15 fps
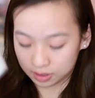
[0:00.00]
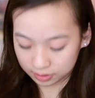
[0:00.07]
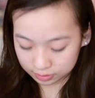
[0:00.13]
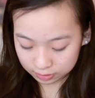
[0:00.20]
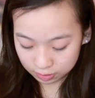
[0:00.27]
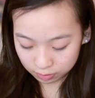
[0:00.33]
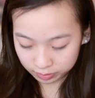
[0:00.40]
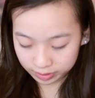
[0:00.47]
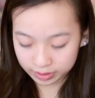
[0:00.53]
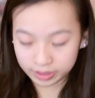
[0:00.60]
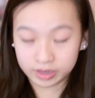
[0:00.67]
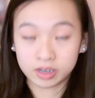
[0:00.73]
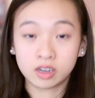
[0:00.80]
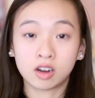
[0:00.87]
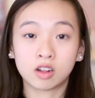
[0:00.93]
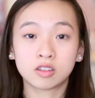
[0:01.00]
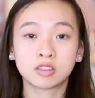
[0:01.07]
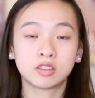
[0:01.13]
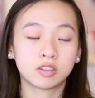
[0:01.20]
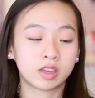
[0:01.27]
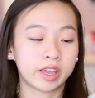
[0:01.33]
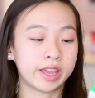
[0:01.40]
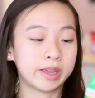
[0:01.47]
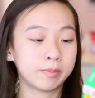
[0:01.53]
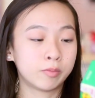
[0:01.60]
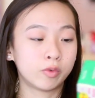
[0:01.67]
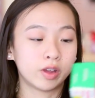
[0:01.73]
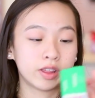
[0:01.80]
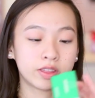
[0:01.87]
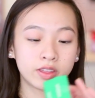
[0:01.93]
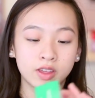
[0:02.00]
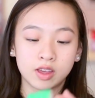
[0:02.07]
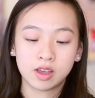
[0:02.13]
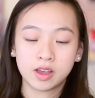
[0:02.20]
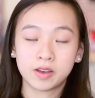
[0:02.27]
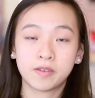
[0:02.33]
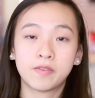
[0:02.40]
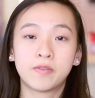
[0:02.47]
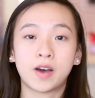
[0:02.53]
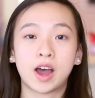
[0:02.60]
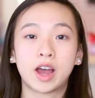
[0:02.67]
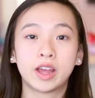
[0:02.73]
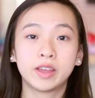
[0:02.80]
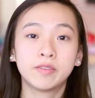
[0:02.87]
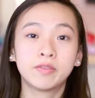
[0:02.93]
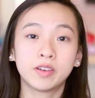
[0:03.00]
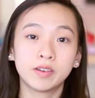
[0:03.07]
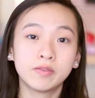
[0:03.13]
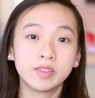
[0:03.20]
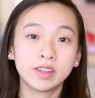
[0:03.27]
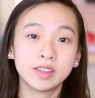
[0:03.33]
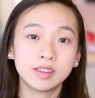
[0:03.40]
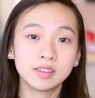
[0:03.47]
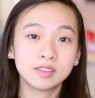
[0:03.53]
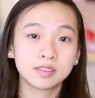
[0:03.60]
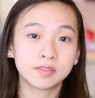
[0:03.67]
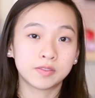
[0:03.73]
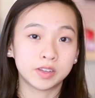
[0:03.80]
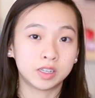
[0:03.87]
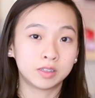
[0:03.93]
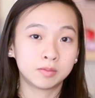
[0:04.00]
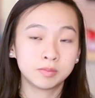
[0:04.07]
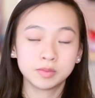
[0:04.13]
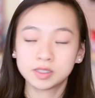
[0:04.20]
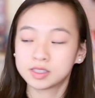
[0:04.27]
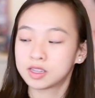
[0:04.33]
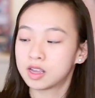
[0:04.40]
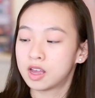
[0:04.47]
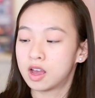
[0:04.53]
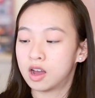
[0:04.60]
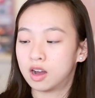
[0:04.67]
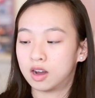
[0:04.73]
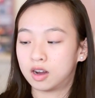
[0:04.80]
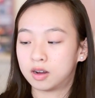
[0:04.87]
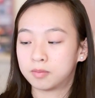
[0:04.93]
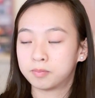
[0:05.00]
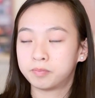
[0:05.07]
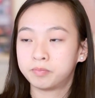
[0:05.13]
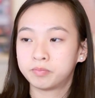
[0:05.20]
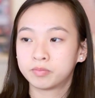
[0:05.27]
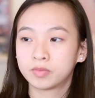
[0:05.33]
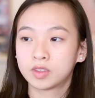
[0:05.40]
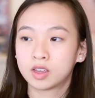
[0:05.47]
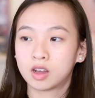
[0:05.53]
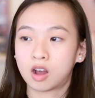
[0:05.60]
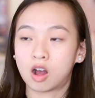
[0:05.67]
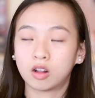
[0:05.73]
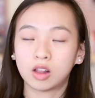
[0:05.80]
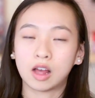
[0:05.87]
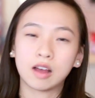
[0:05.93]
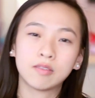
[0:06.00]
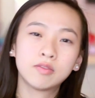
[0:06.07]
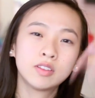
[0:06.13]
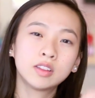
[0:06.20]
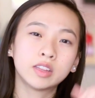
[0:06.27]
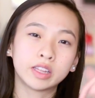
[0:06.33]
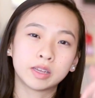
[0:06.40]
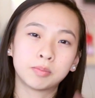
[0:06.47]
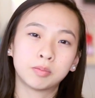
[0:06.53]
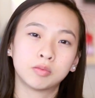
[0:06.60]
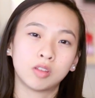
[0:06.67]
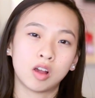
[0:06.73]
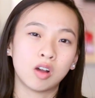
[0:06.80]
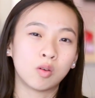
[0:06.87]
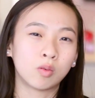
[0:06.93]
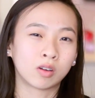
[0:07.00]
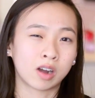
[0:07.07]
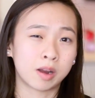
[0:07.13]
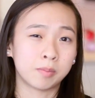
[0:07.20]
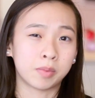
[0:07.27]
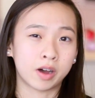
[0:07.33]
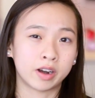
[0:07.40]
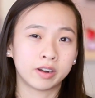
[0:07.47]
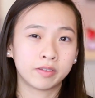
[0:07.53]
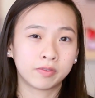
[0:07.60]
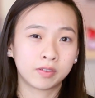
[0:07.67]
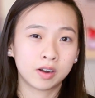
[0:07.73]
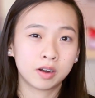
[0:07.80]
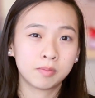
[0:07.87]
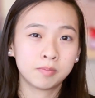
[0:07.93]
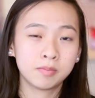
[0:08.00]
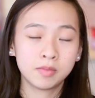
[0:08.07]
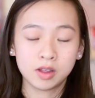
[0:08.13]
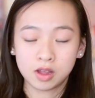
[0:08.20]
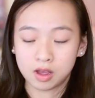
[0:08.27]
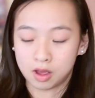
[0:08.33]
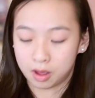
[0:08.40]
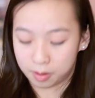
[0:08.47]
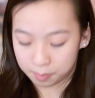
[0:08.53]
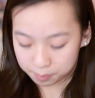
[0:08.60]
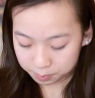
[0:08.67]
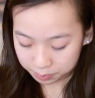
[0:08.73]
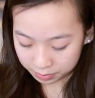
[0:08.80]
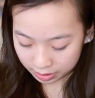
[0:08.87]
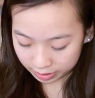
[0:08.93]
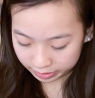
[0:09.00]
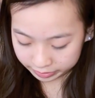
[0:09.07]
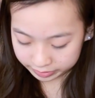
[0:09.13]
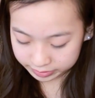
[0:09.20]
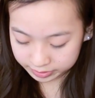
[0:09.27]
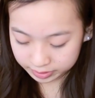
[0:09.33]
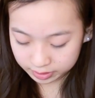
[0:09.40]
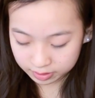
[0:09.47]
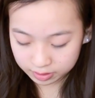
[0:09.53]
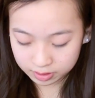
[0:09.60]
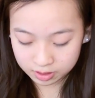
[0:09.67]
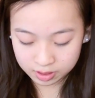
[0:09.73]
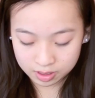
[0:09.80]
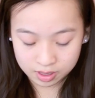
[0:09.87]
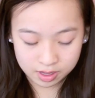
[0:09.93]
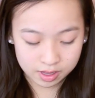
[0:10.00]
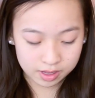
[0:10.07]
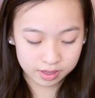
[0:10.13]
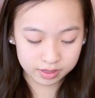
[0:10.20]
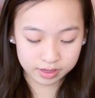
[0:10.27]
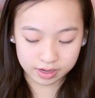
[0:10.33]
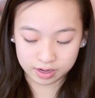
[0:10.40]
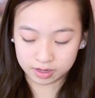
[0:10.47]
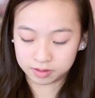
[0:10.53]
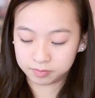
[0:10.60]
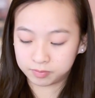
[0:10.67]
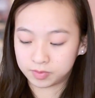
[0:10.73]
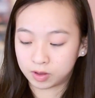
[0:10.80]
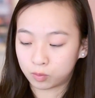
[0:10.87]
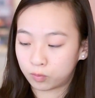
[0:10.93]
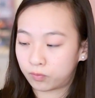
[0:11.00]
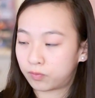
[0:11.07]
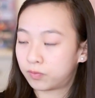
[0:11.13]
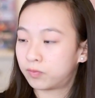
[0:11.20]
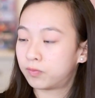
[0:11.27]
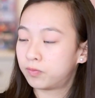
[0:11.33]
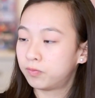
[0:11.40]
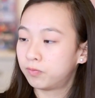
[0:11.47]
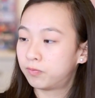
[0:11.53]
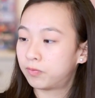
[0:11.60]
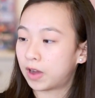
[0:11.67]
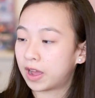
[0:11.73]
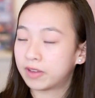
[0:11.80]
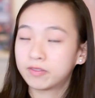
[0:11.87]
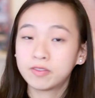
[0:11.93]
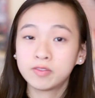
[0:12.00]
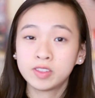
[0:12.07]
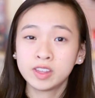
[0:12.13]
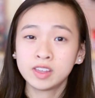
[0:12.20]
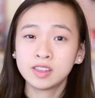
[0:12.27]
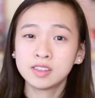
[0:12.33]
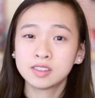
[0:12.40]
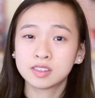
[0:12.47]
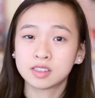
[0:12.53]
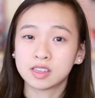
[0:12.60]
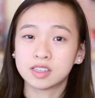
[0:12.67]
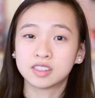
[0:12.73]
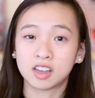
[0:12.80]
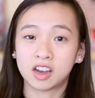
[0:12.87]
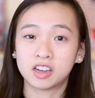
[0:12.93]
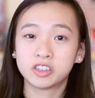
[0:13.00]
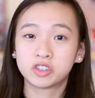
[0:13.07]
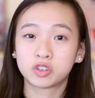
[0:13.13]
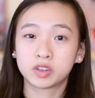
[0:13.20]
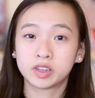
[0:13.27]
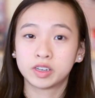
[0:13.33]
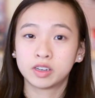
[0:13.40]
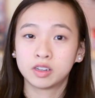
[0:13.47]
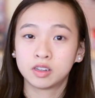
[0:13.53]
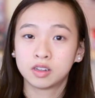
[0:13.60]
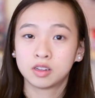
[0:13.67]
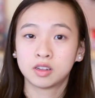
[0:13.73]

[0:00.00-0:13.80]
So yeah, and it also came with five of these films. Um, I'll have the link below where I bought it from, but yeah, five of these is a hundred